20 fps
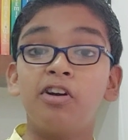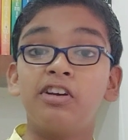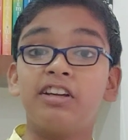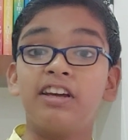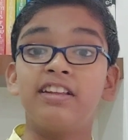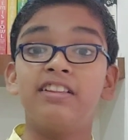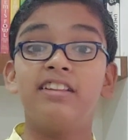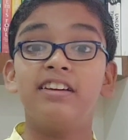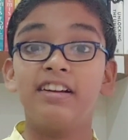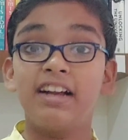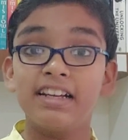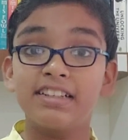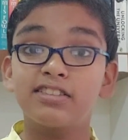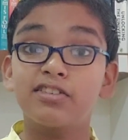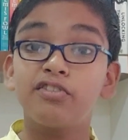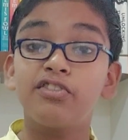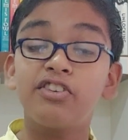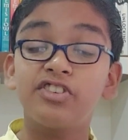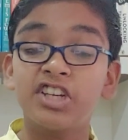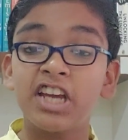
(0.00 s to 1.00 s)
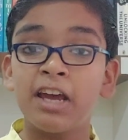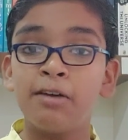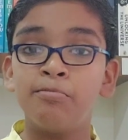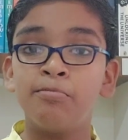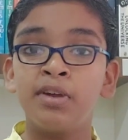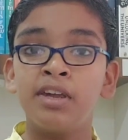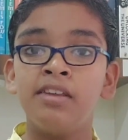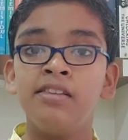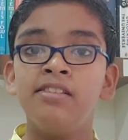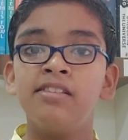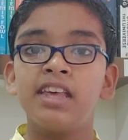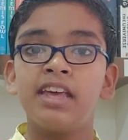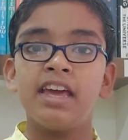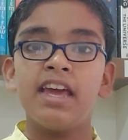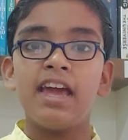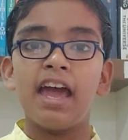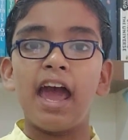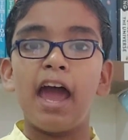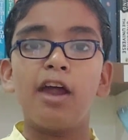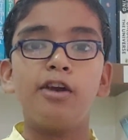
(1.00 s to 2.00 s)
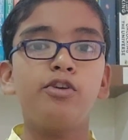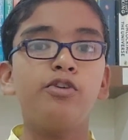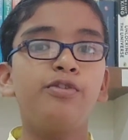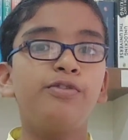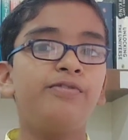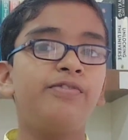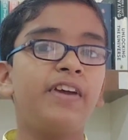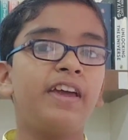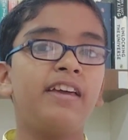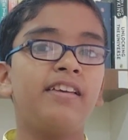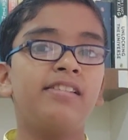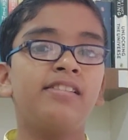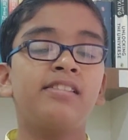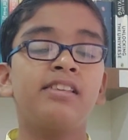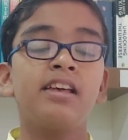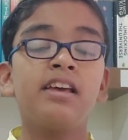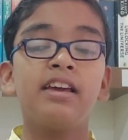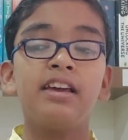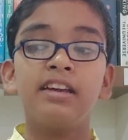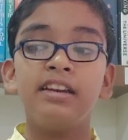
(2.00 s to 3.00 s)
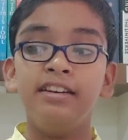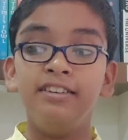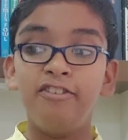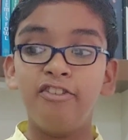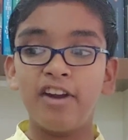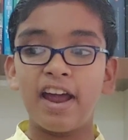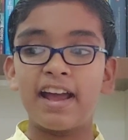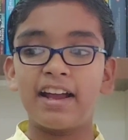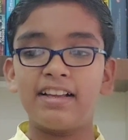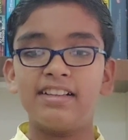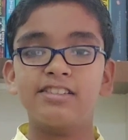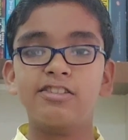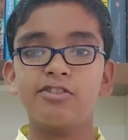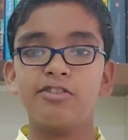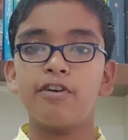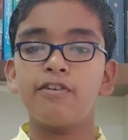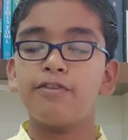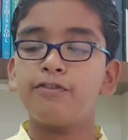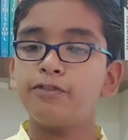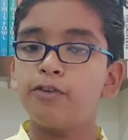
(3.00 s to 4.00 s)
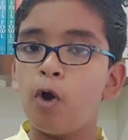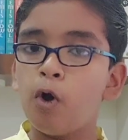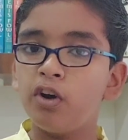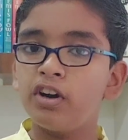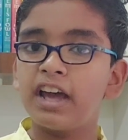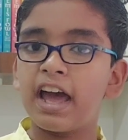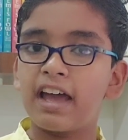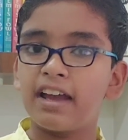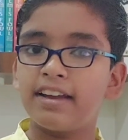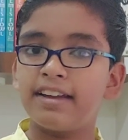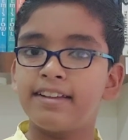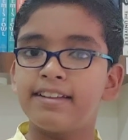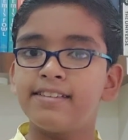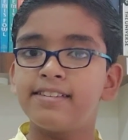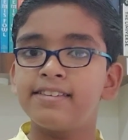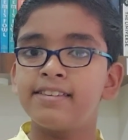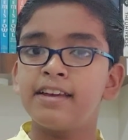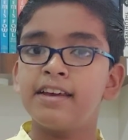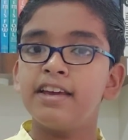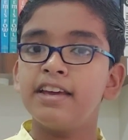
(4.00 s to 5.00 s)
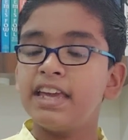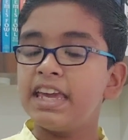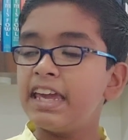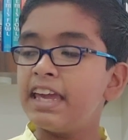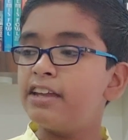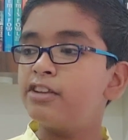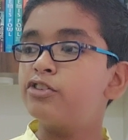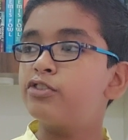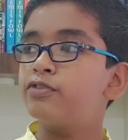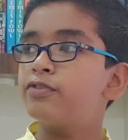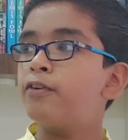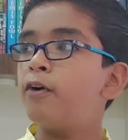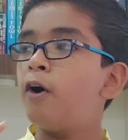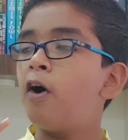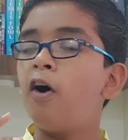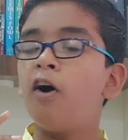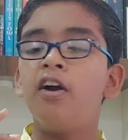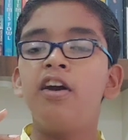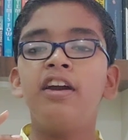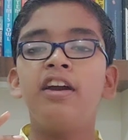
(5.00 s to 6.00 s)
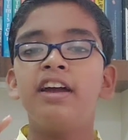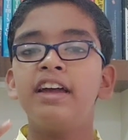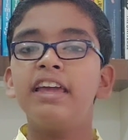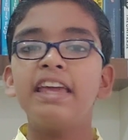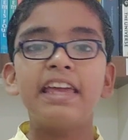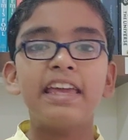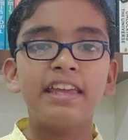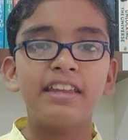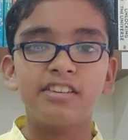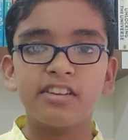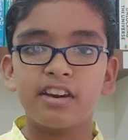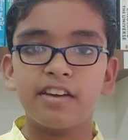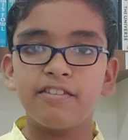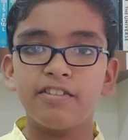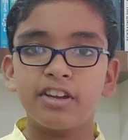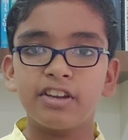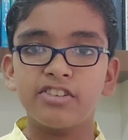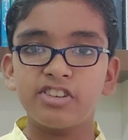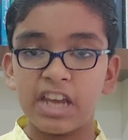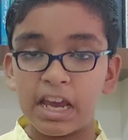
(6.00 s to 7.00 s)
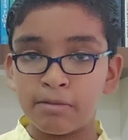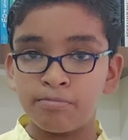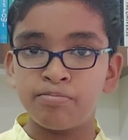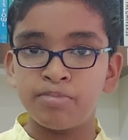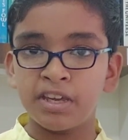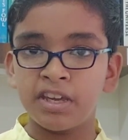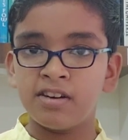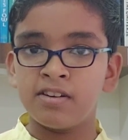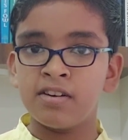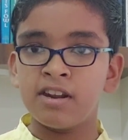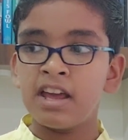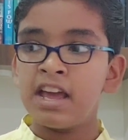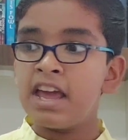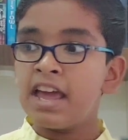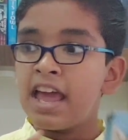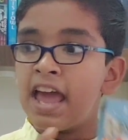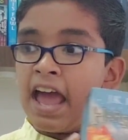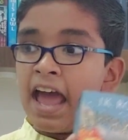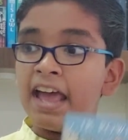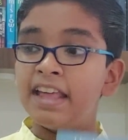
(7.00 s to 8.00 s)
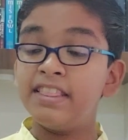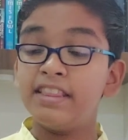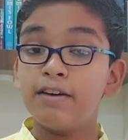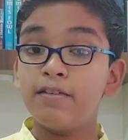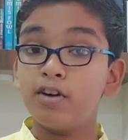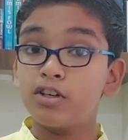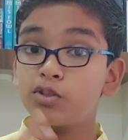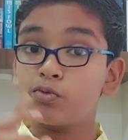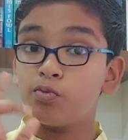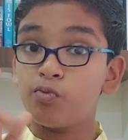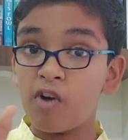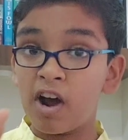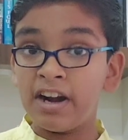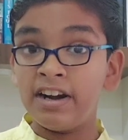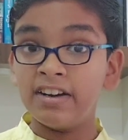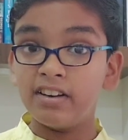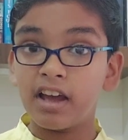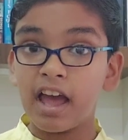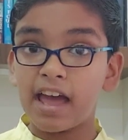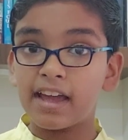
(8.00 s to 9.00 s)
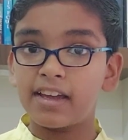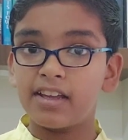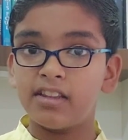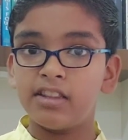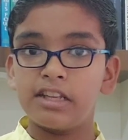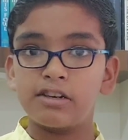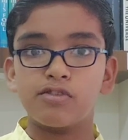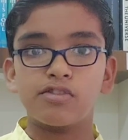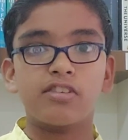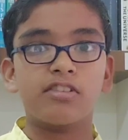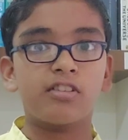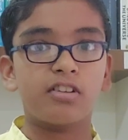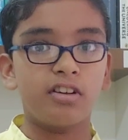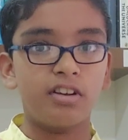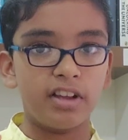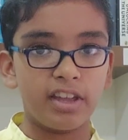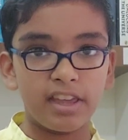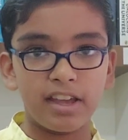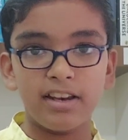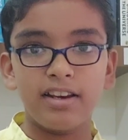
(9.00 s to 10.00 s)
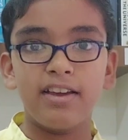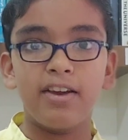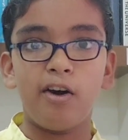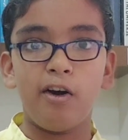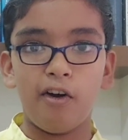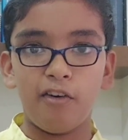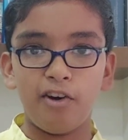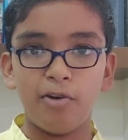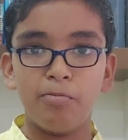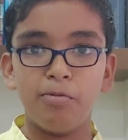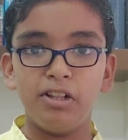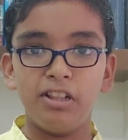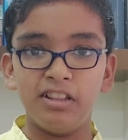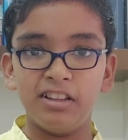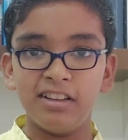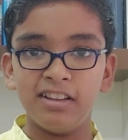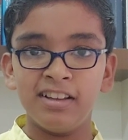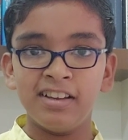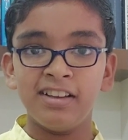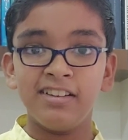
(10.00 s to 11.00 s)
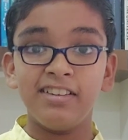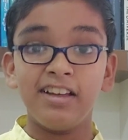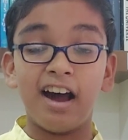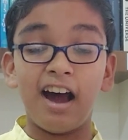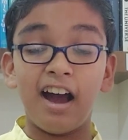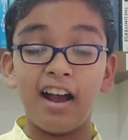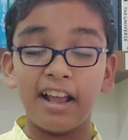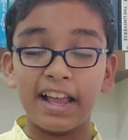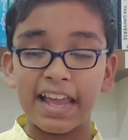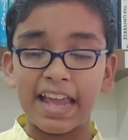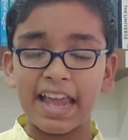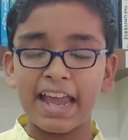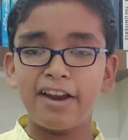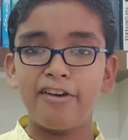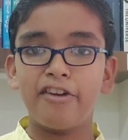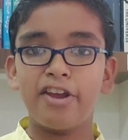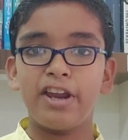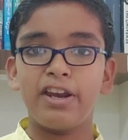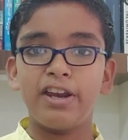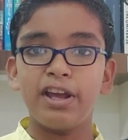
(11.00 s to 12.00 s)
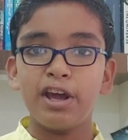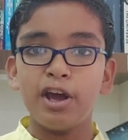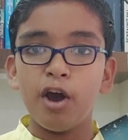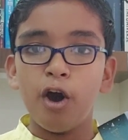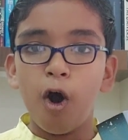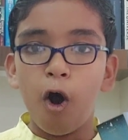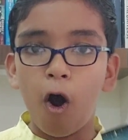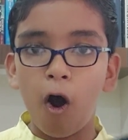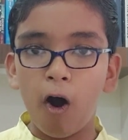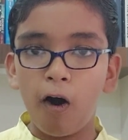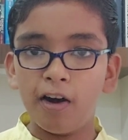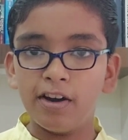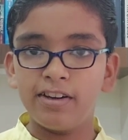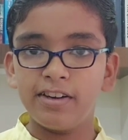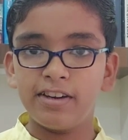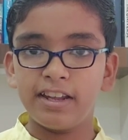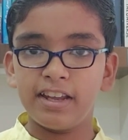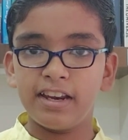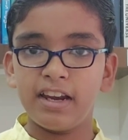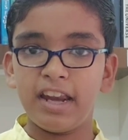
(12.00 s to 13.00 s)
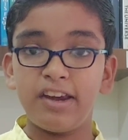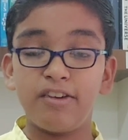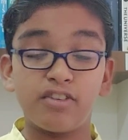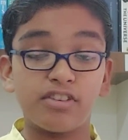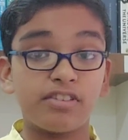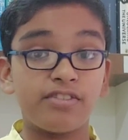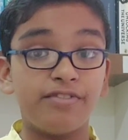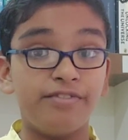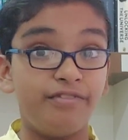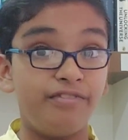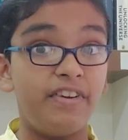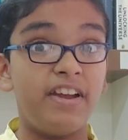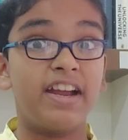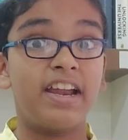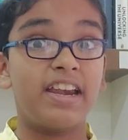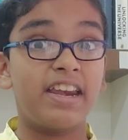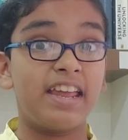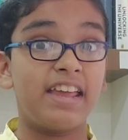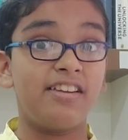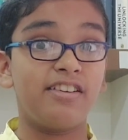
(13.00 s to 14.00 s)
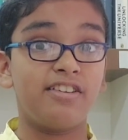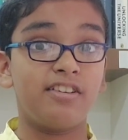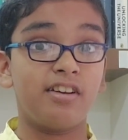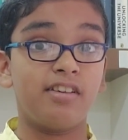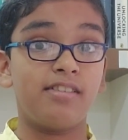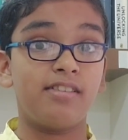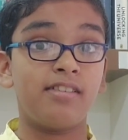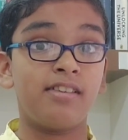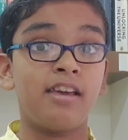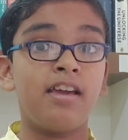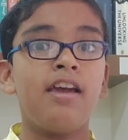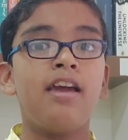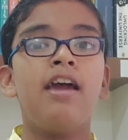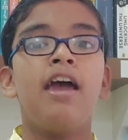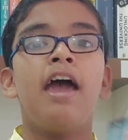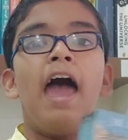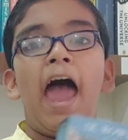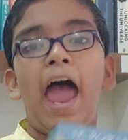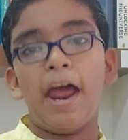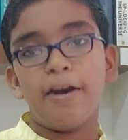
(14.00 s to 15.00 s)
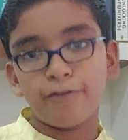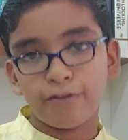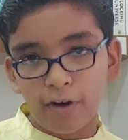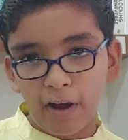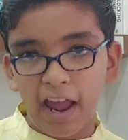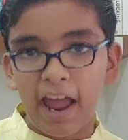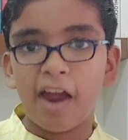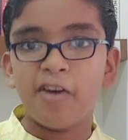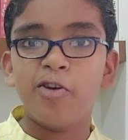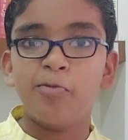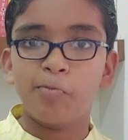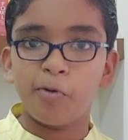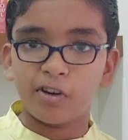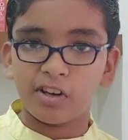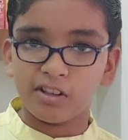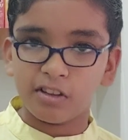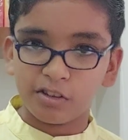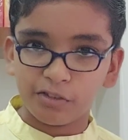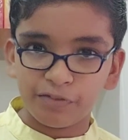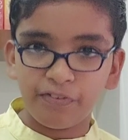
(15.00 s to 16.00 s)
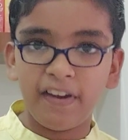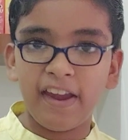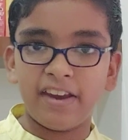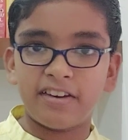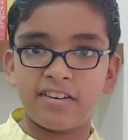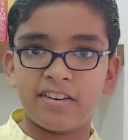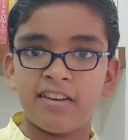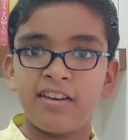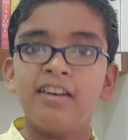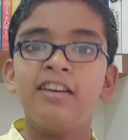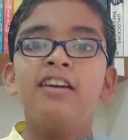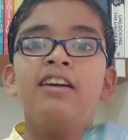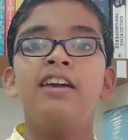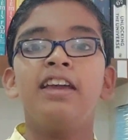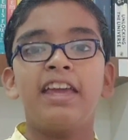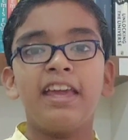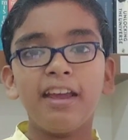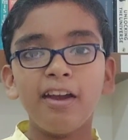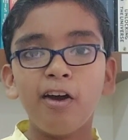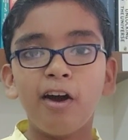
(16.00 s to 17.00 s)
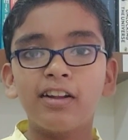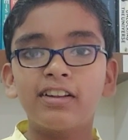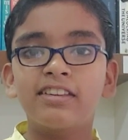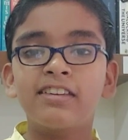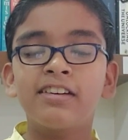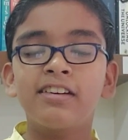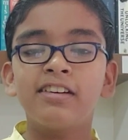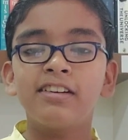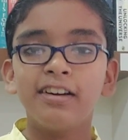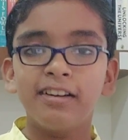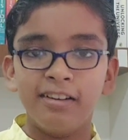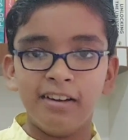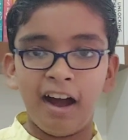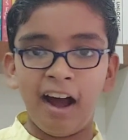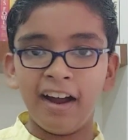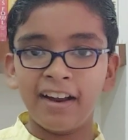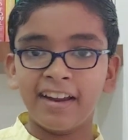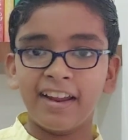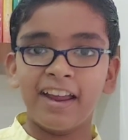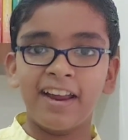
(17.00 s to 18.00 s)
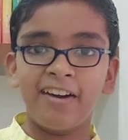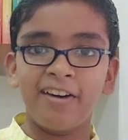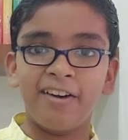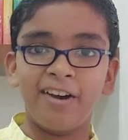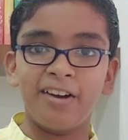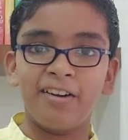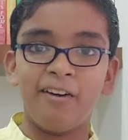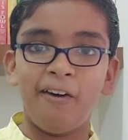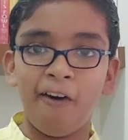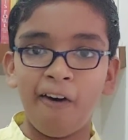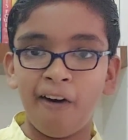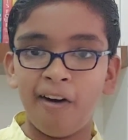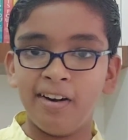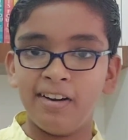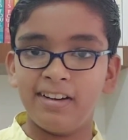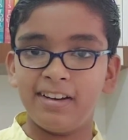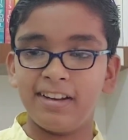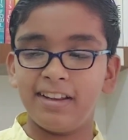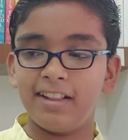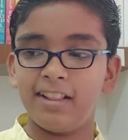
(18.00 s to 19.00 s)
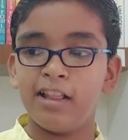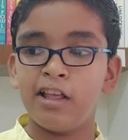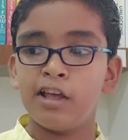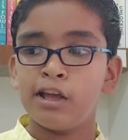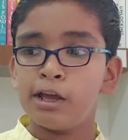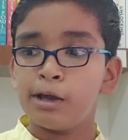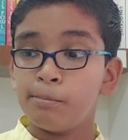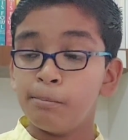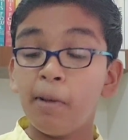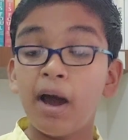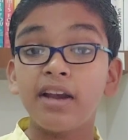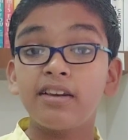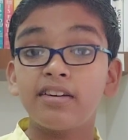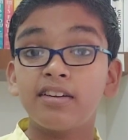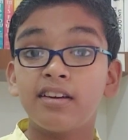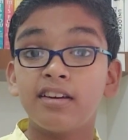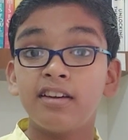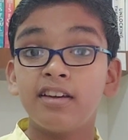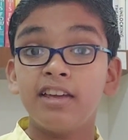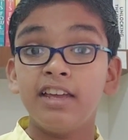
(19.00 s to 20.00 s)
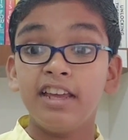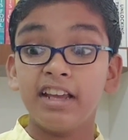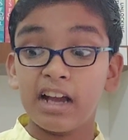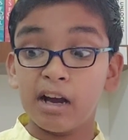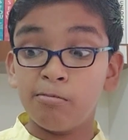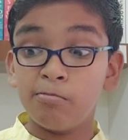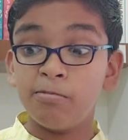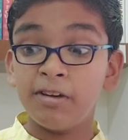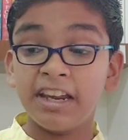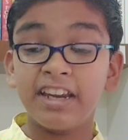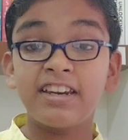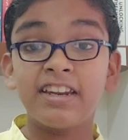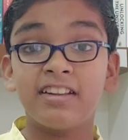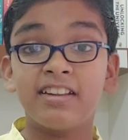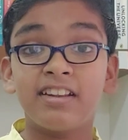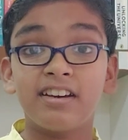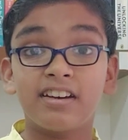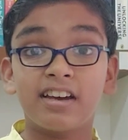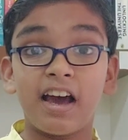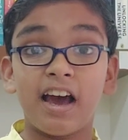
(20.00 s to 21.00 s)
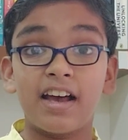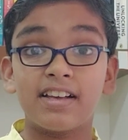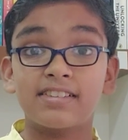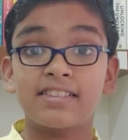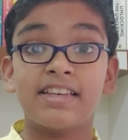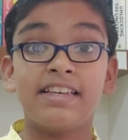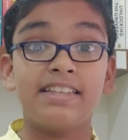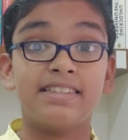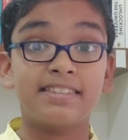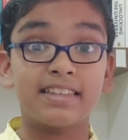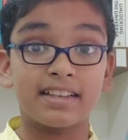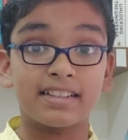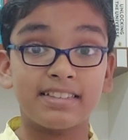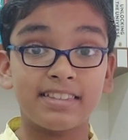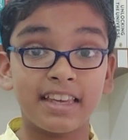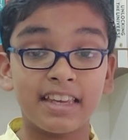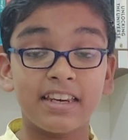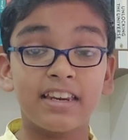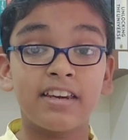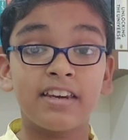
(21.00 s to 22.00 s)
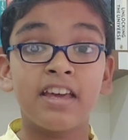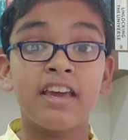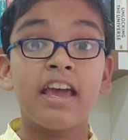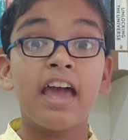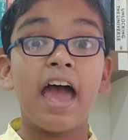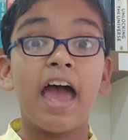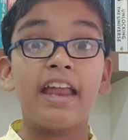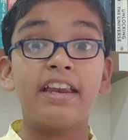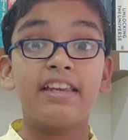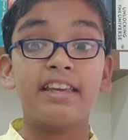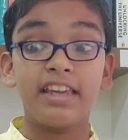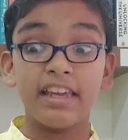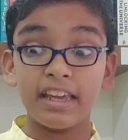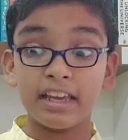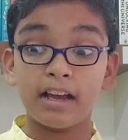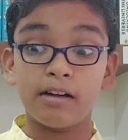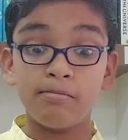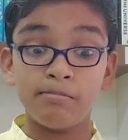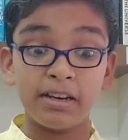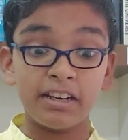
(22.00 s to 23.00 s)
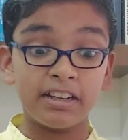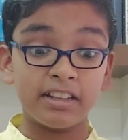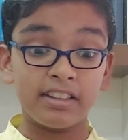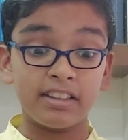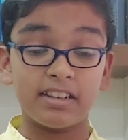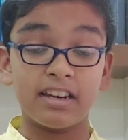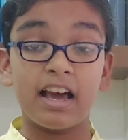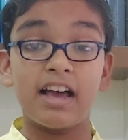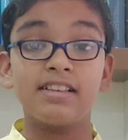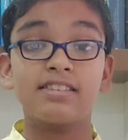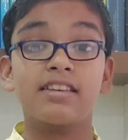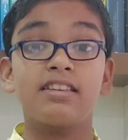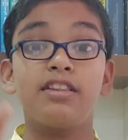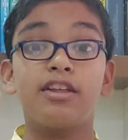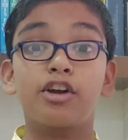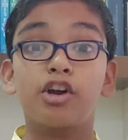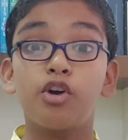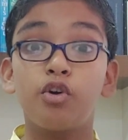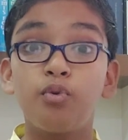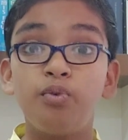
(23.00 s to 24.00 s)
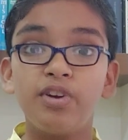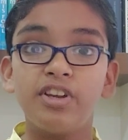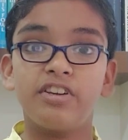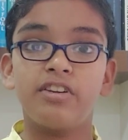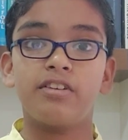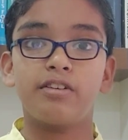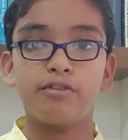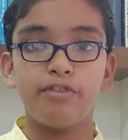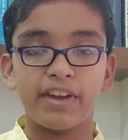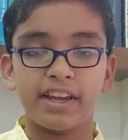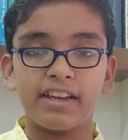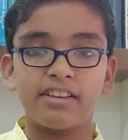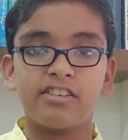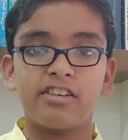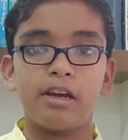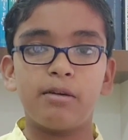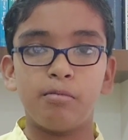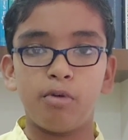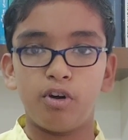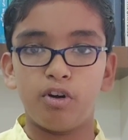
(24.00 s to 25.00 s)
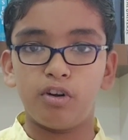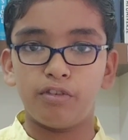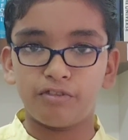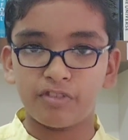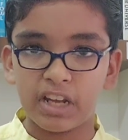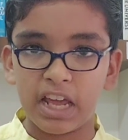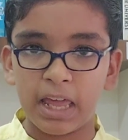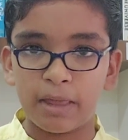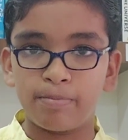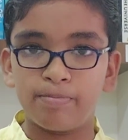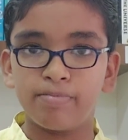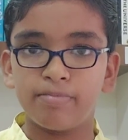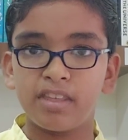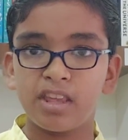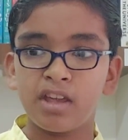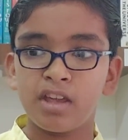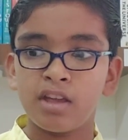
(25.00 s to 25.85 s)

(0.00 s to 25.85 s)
Potter and the rest of the champions had to face dragons. There were four dragons, each for each and every champion, and there was one dragon that was really horrible, the Hungarian Horntail. It was very dangerous, and for Harry Potter's fate, he got the Hungarian Horntail, but he completed the task, he succeeded, and he completed the task in the quickest amount of time.